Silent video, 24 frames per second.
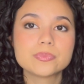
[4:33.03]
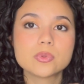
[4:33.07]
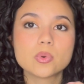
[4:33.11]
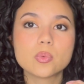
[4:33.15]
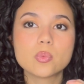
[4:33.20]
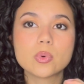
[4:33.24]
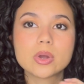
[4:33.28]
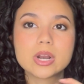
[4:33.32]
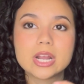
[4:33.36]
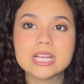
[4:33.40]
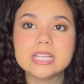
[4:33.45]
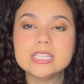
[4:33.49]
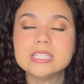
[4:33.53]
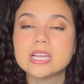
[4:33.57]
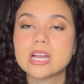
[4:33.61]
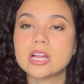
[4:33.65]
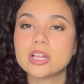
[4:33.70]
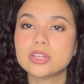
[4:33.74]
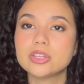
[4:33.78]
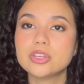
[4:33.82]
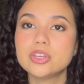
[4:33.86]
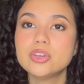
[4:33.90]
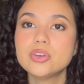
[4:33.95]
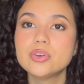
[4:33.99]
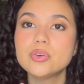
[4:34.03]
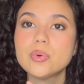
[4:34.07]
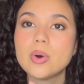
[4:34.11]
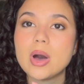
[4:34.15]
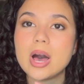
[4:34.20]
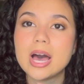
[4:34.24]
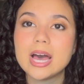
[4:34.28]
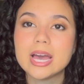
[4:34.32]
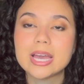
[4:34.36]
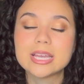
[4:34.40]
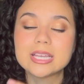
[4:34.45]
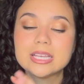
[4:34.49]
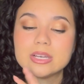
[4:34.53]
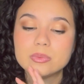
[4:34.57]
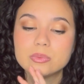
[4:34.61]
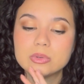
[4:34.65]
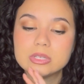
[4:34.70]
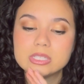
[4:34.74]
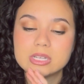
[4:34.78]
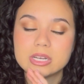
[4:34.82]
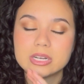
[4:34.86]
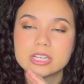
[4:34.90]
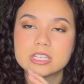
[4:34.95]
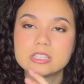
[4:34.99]
When I tell you, I was
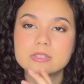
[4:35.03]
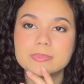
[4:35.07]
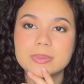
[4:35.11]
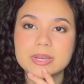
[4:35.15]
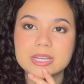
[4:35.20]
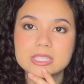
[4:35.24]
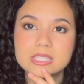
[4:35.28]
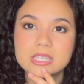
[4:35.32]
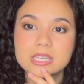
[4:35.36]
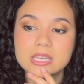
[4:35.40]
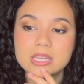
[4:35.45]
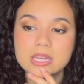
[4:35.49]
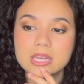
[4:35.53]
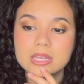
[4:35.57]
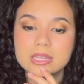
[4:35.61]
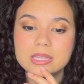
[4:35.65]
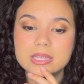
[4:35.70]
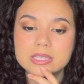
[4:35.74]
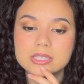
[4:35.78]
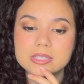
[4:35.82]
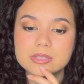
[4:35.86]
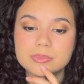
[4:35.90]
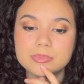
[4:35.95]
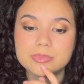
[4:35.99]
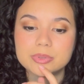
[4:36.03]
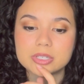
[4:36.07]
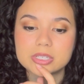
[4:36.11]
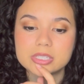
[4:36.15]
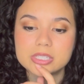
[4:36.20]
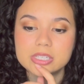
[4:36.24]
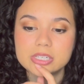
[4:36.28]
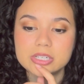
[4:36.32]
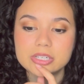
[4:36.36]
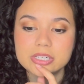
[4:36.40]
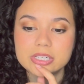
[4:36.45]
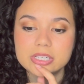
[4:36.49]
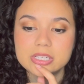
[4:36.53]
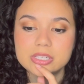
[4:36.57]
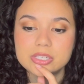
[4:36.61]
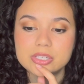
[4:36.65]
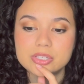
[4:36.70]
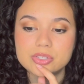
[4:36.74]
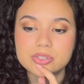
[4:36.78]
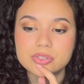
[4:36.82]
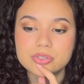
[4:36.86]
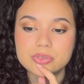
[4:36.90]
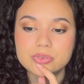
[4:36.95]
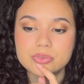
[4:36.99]
not expecting this book series
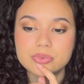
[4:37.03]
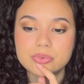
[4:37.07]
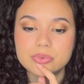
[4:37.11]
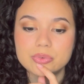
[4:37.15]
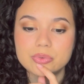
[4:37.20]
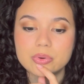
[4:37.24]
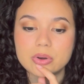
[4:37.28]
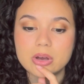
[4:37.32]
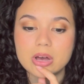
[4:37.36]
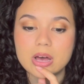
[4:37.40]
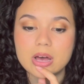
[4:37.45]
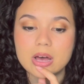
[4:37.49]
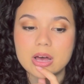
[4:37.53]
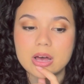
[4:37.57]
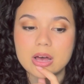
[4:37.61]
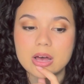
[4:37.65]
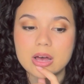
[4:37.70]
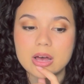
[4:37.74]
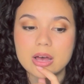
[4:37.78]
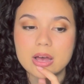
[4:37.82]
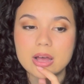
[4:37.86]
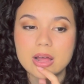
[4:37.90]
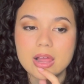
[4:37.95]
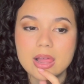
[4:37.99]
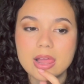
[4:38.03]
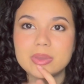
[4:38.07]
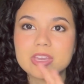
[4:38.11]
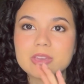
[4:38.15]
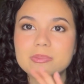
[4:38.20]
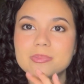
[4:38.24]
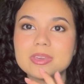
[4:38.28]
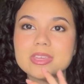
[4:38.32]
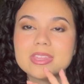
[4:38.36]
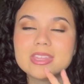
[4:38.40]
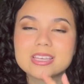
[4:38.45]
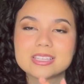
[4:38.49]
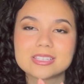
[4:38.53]
to make me this